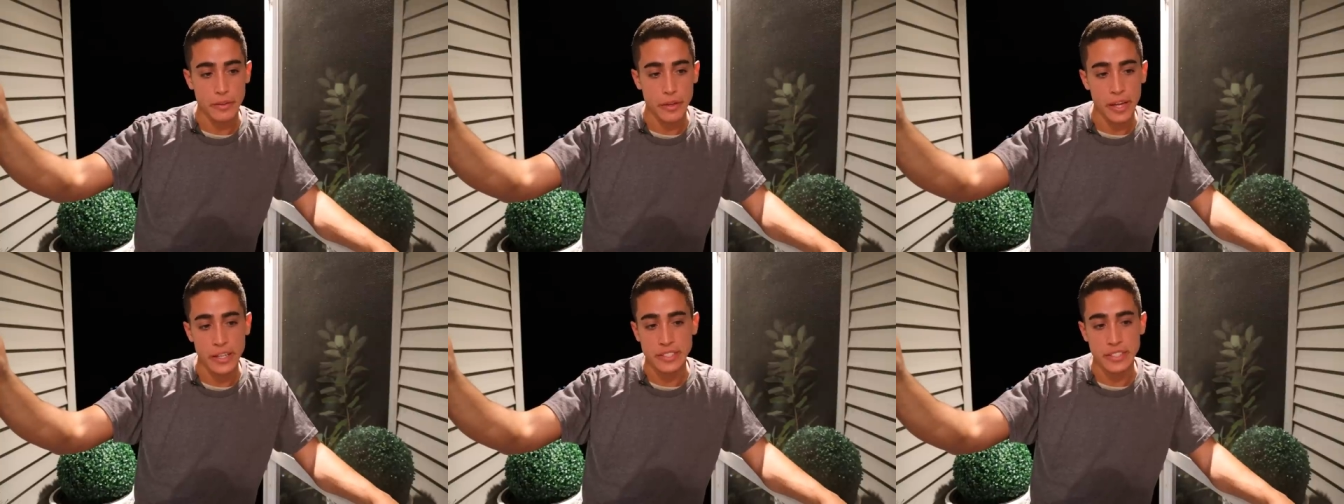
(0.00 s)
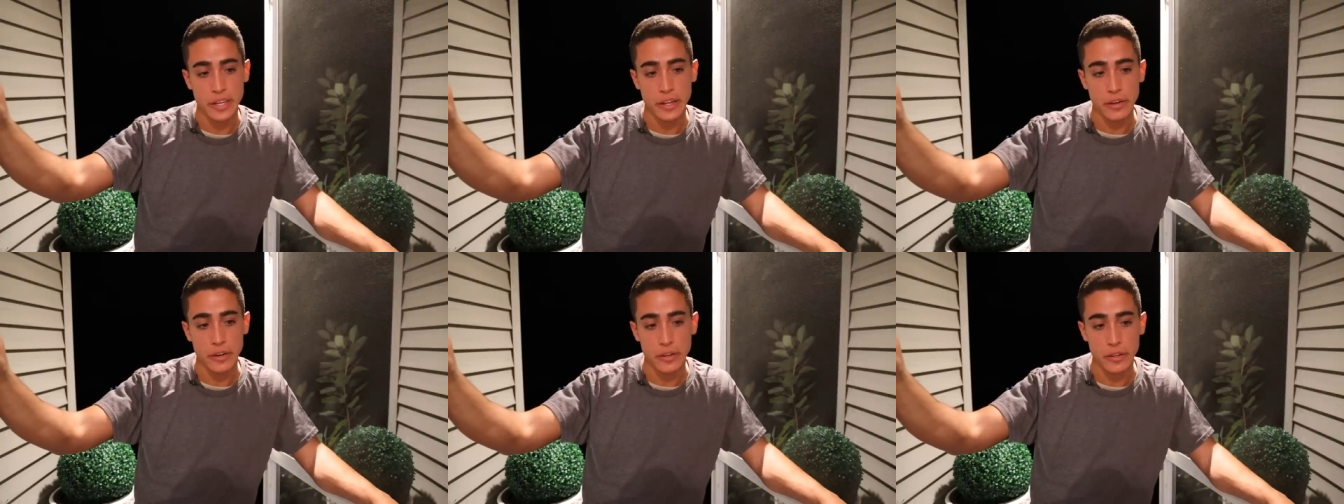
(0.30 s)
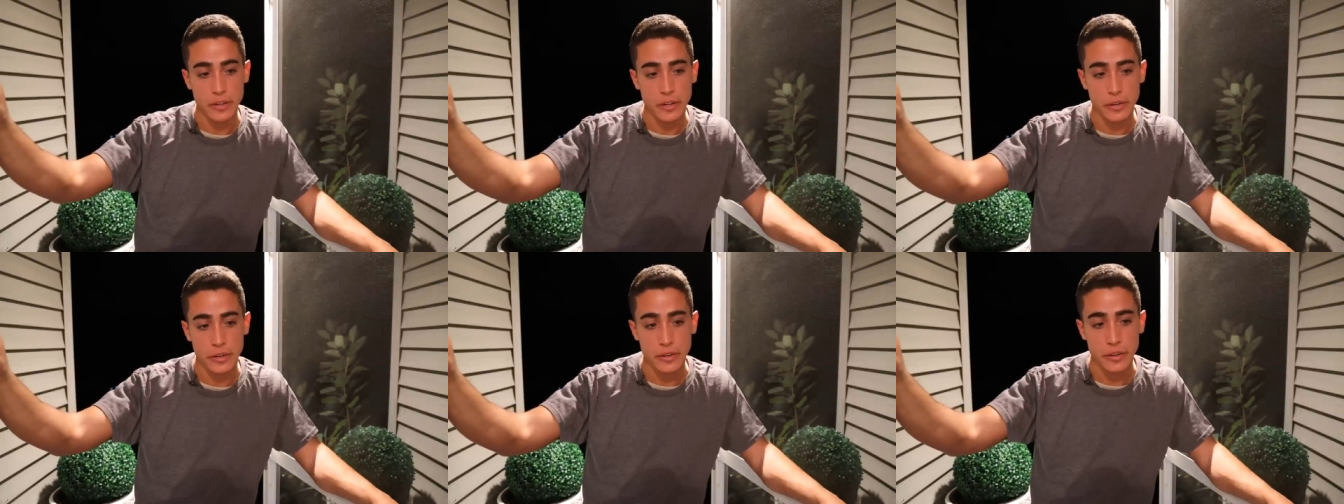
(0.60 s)
I said
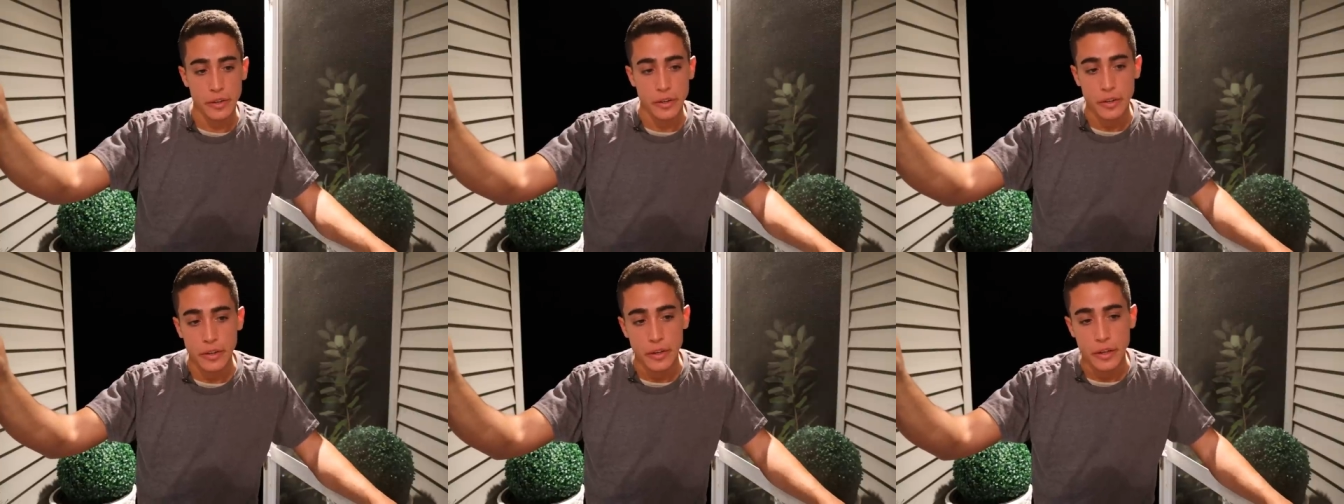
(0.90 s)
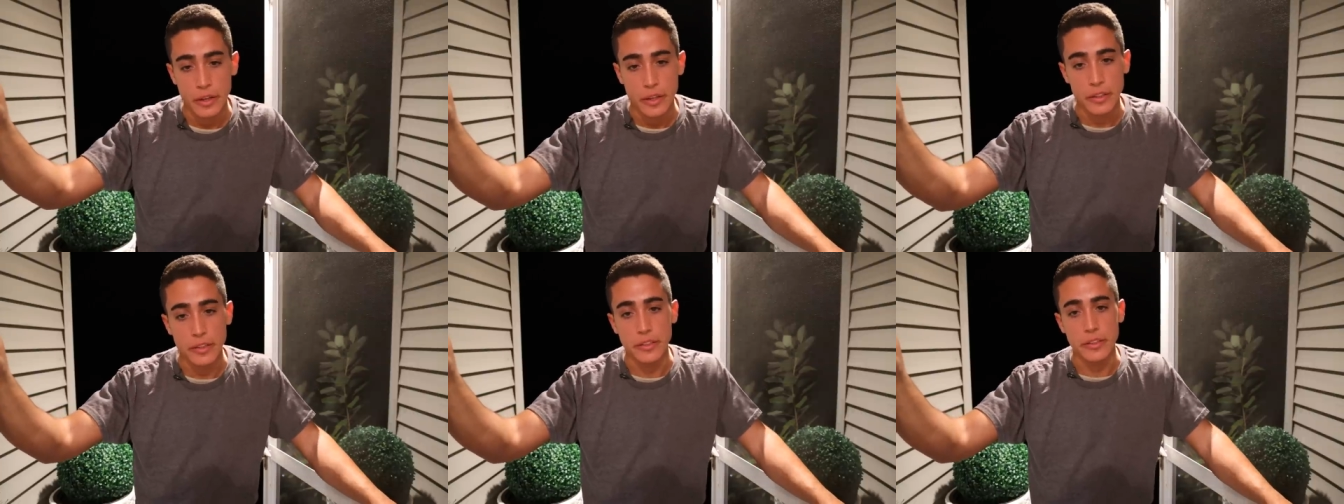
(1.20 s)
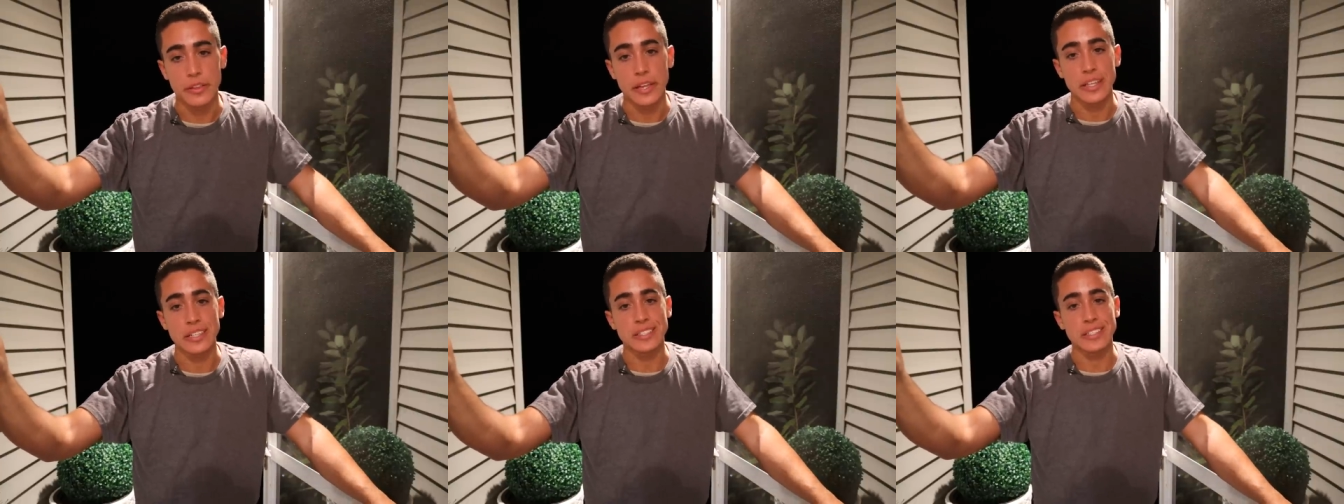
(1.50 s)
earlier,
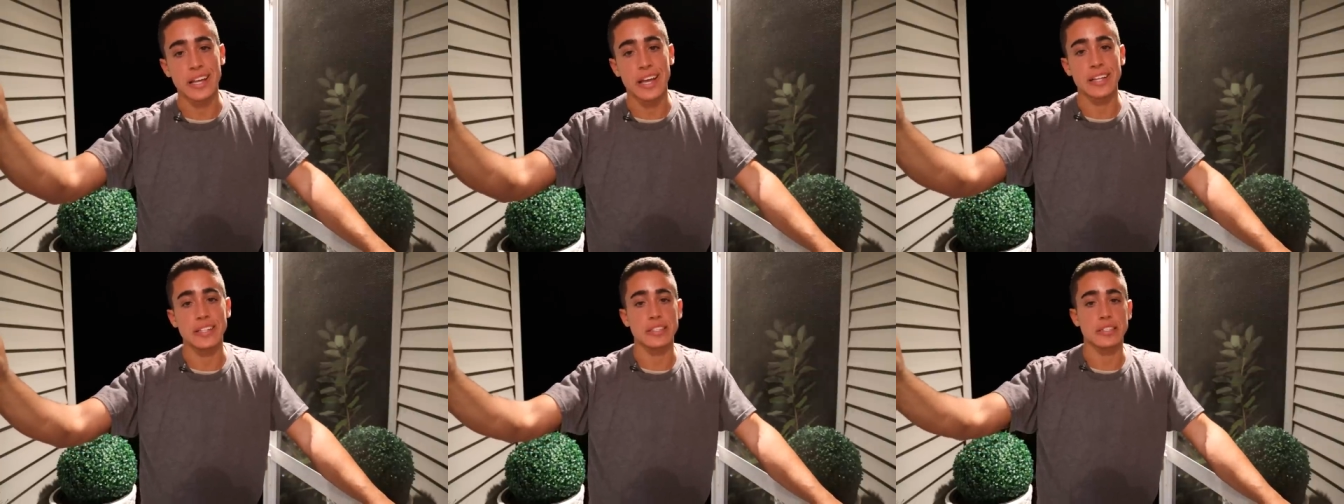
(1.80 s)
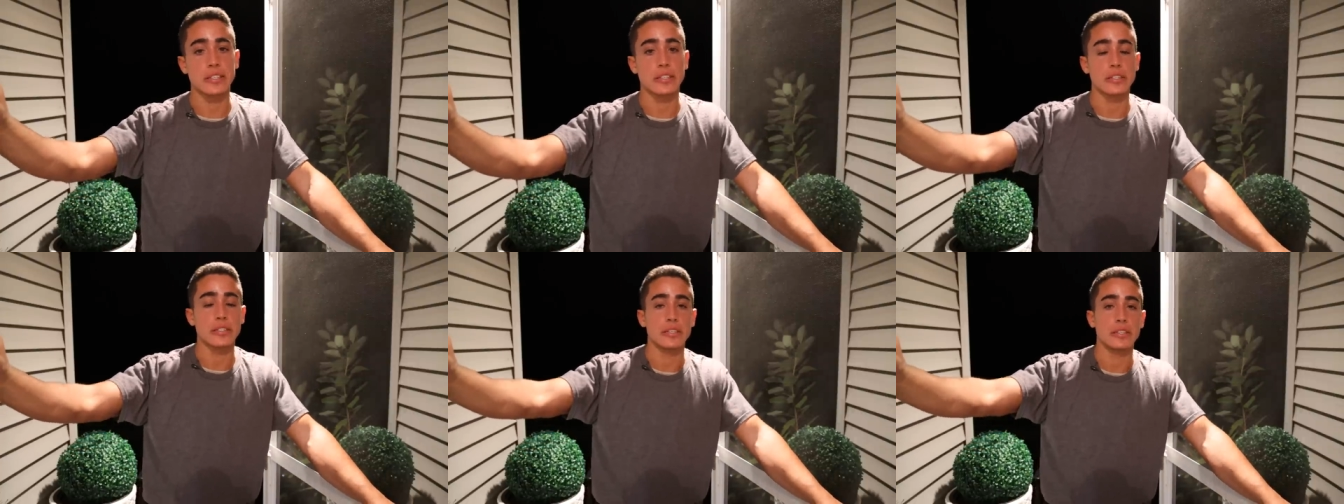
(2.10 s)
they sent